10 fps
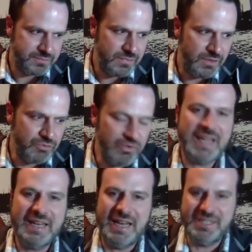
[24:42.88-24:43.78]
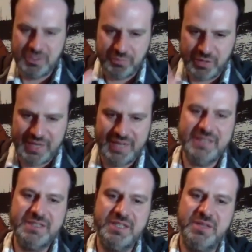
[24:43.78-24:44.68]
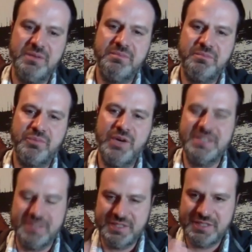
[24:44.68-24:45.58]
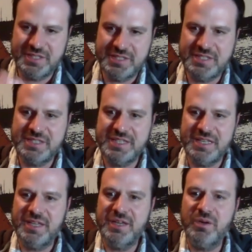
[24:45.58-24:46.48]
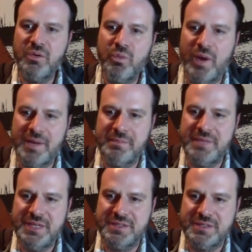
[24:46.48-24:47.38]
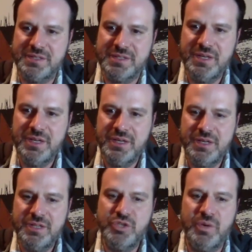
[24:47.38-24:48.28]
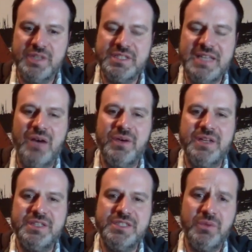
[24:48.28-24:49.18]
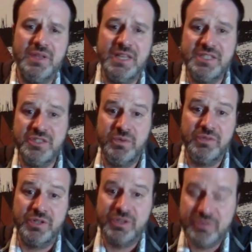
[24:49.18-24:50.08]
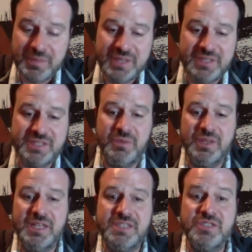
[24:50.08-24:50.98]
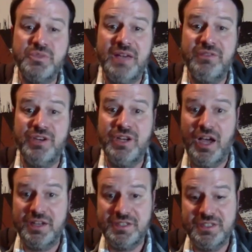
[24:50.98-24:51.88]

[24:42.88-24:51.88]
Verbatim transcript: recognize it, to bring it into the present, to see what it means to us now, and to see what lessons we've learned from it, and to see what lessons we have not